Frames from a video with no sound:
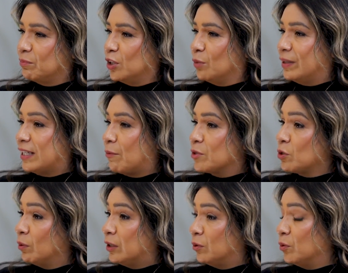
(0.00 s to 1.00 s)
My dad was
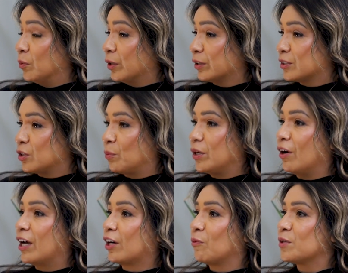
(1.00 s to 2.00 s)
the one who worked, so we
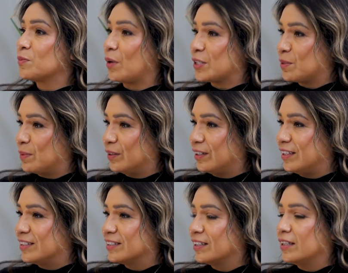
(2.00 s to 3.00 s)
all had our
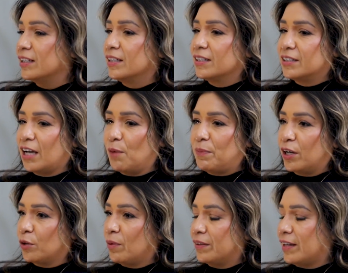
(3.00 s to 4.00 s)
responsibilities to help
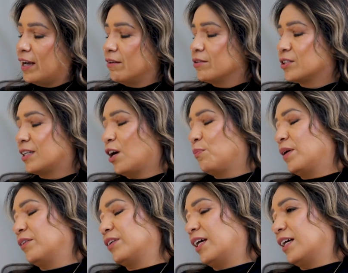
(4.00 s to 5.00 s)
out around the house and help
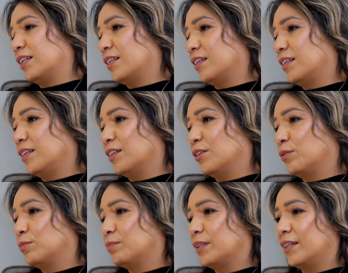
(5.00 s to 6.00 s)
out at,
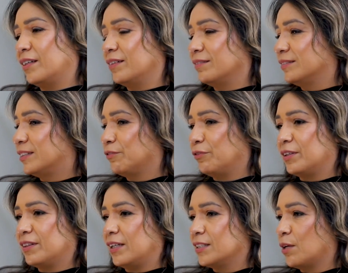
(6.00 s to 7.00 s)

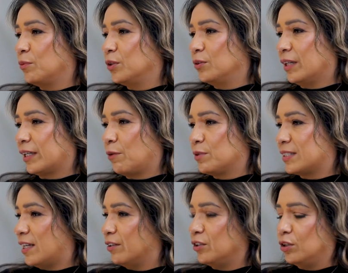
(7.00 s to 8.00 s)
different things they would do. Like I was
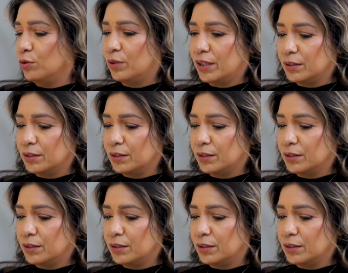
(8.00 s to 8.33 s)
telling you,